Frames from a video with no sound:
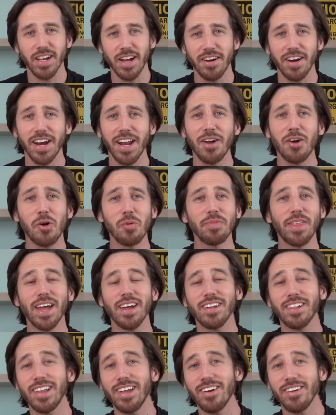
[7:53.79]
All right, I hope
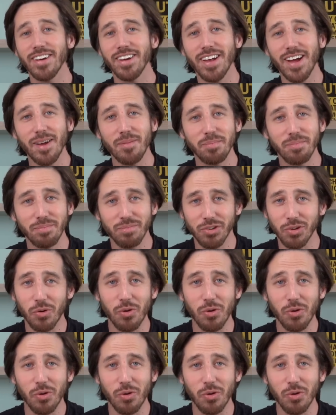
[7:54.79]
that cleared it up.